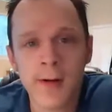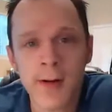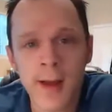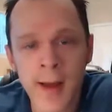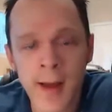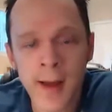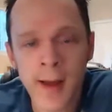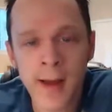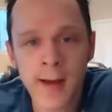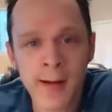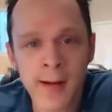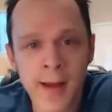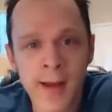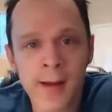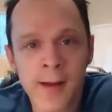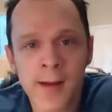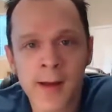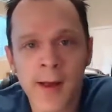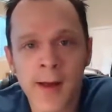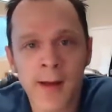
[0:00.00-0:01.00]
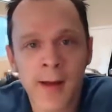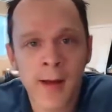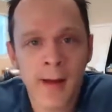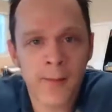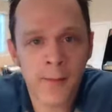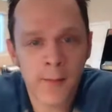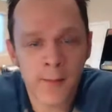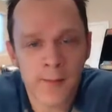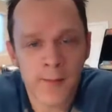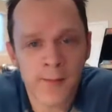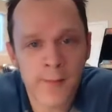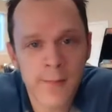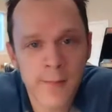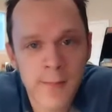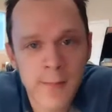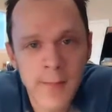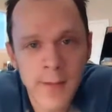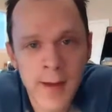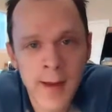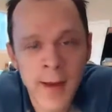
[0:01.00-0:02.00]
and get signed up
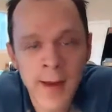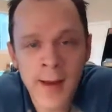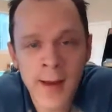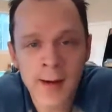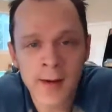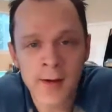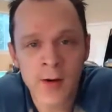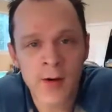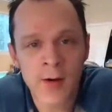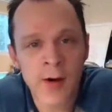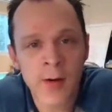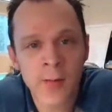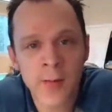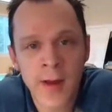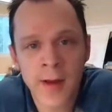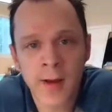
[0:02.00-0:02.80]
and you're going to